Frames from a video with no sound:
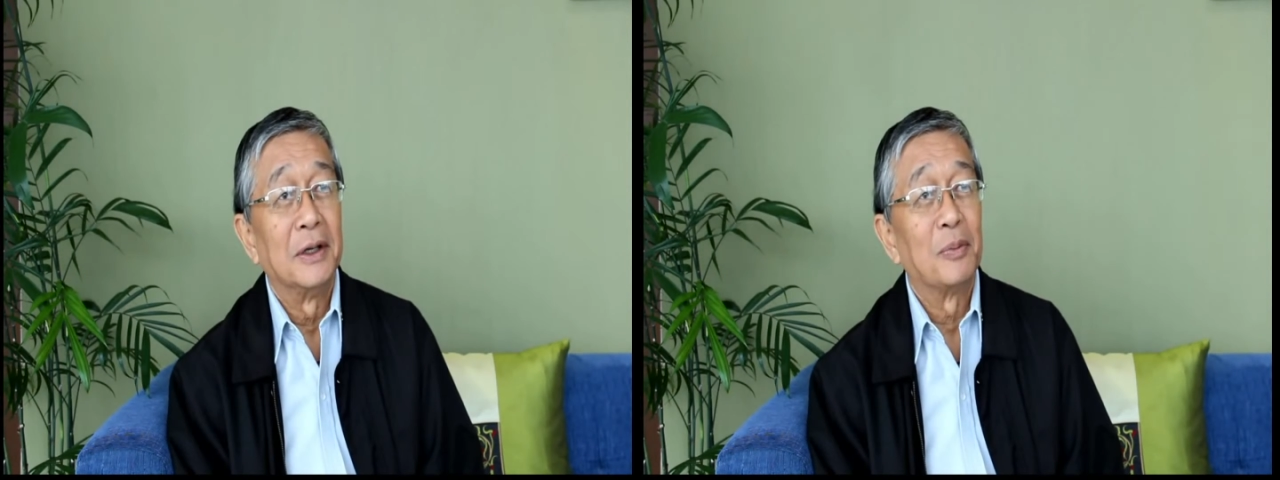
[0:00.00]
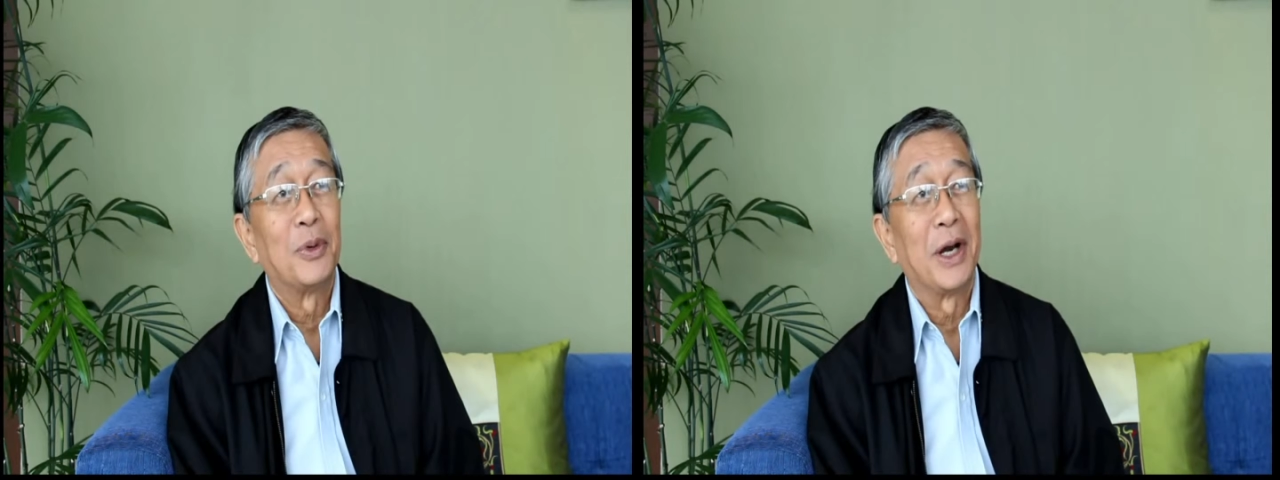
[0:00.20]

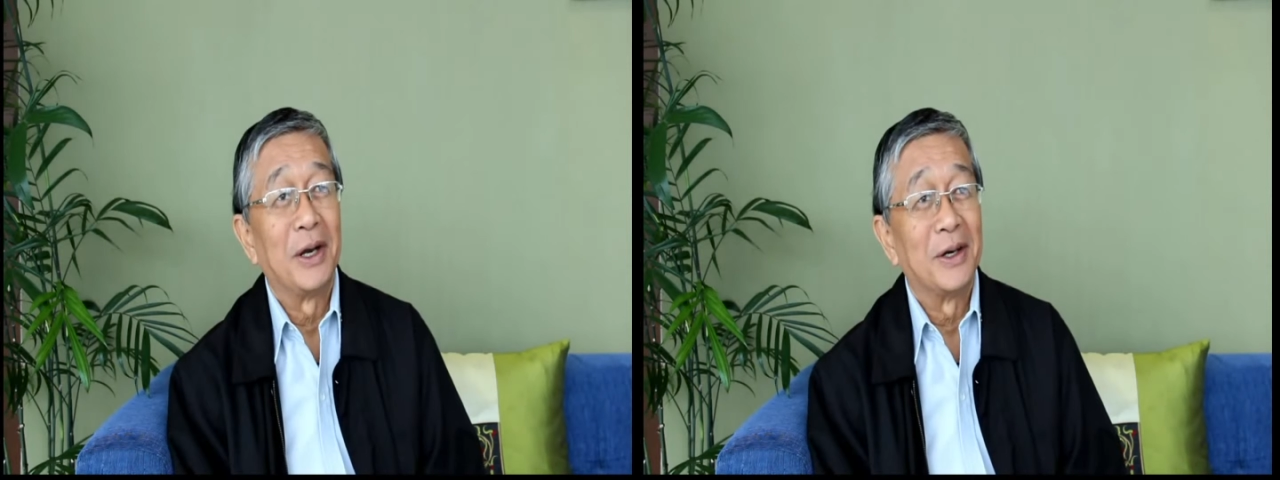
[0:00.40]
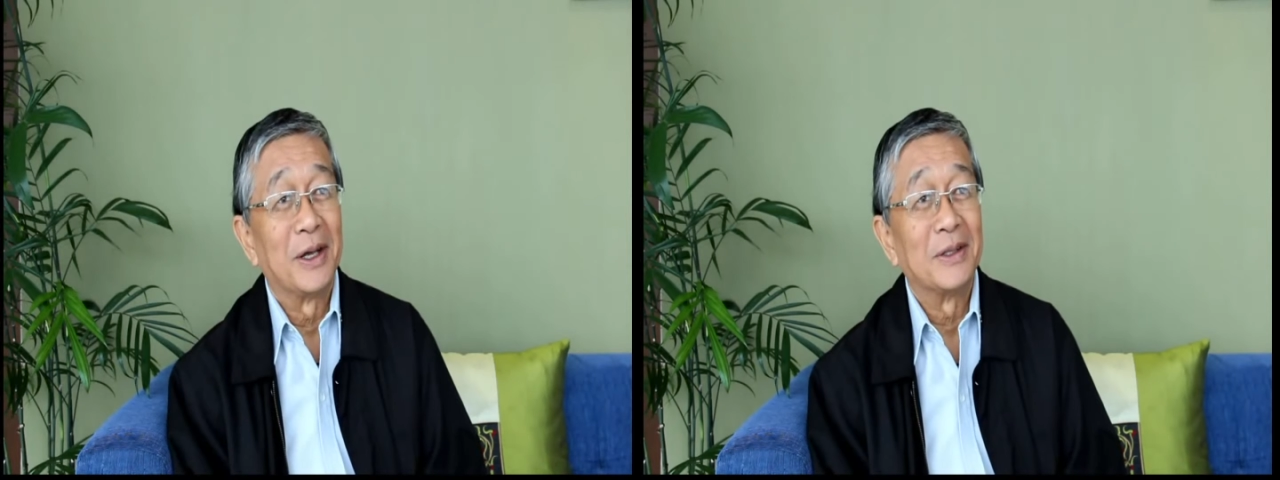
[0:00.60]
the
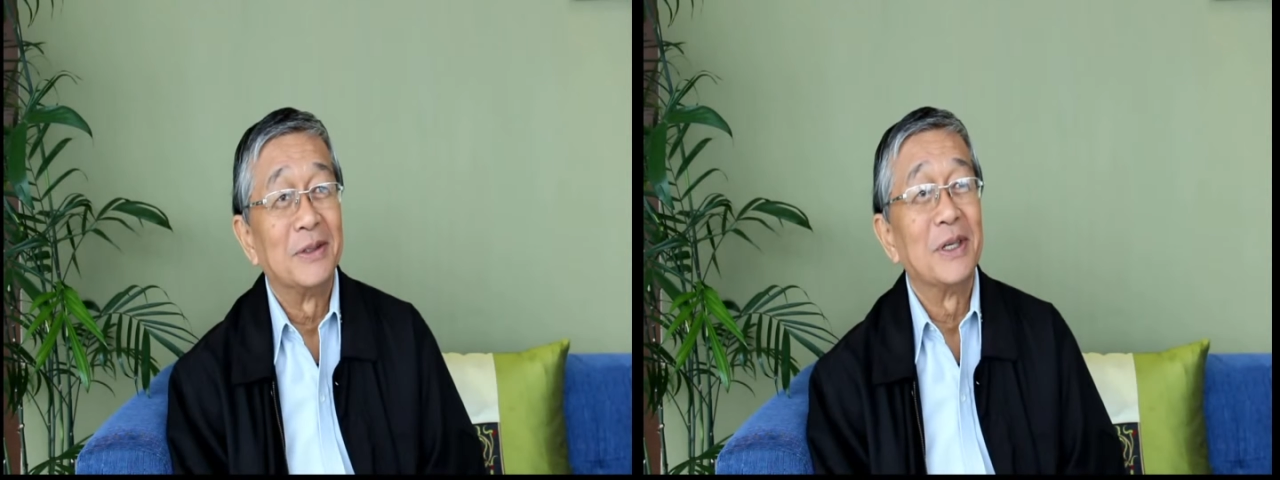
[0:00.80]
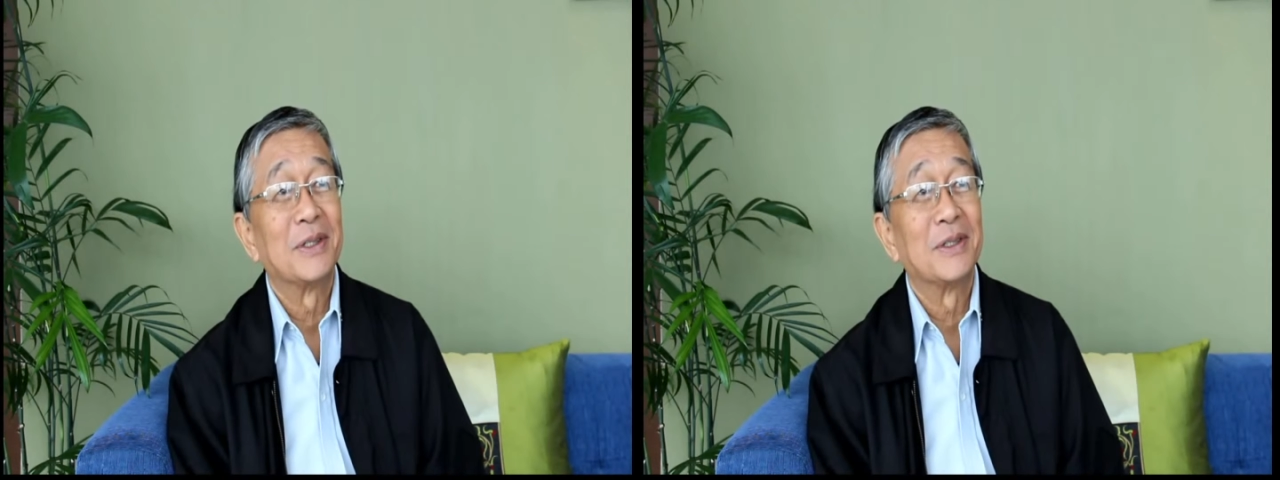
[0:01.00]
prayer
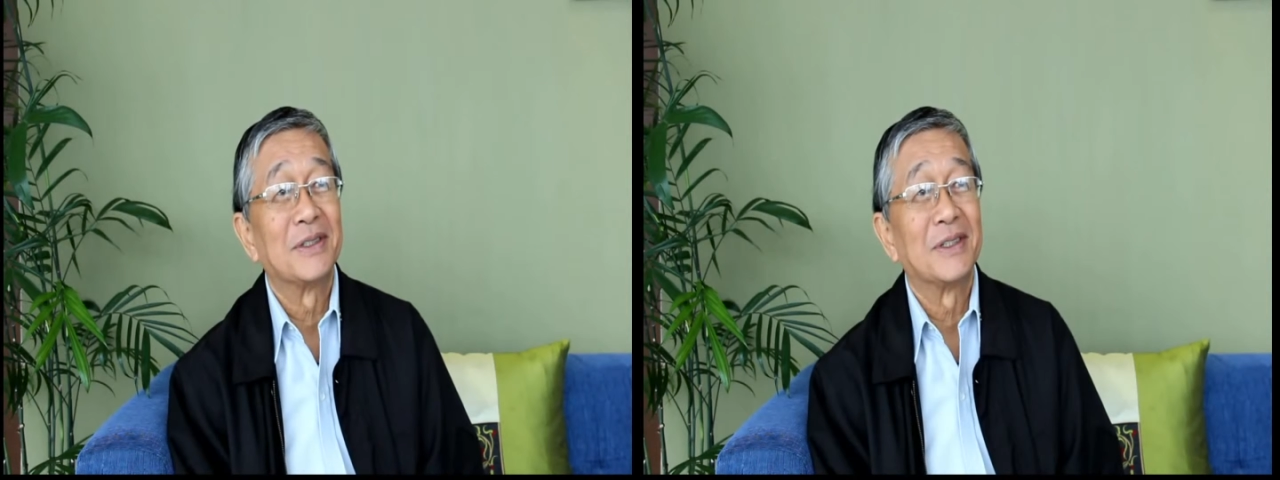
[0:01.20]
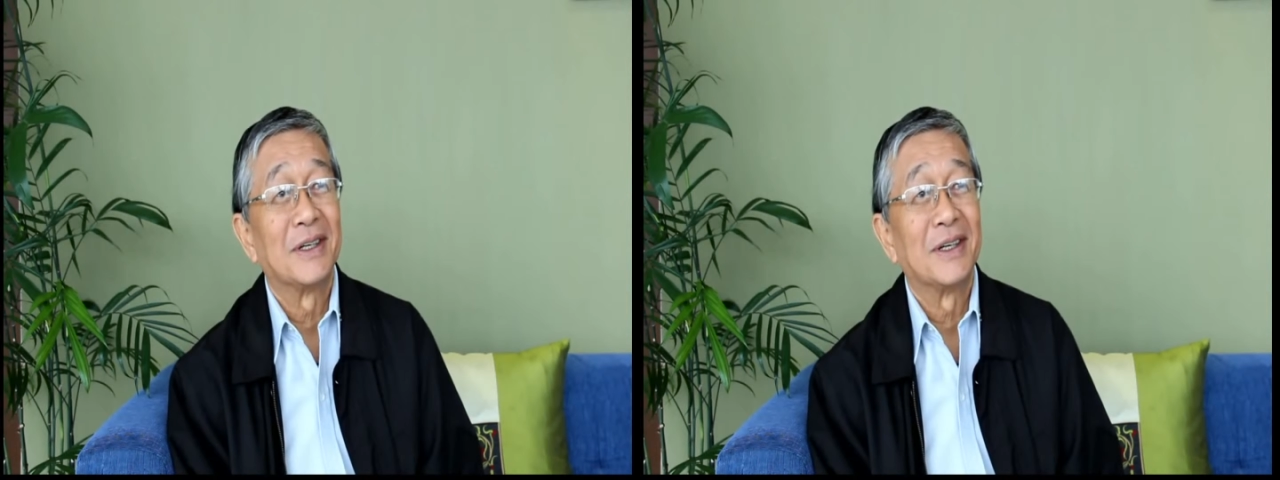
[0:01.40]
that
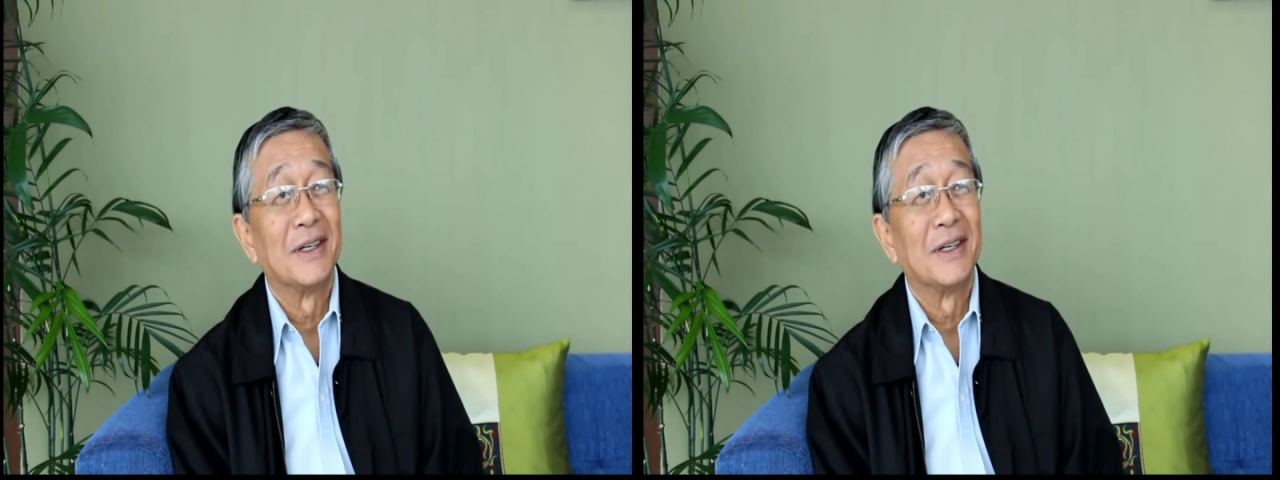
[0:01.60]
Jesus uh,